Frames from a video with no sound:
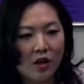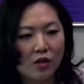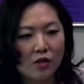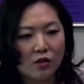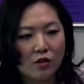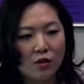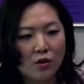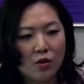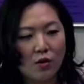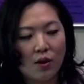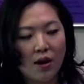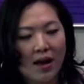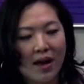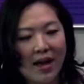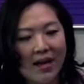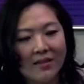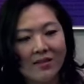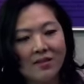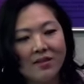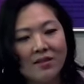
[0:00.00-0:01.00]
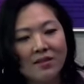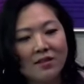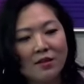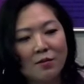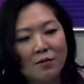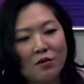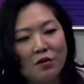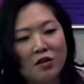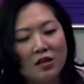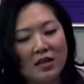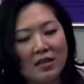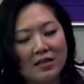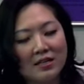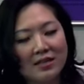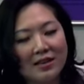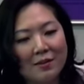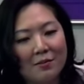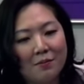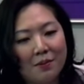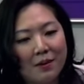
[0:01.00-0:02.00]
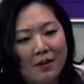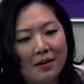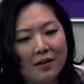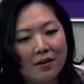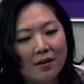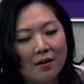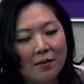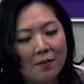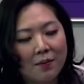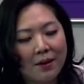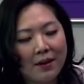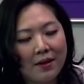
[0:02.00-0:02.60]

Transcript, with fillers: So as these communities get bigger,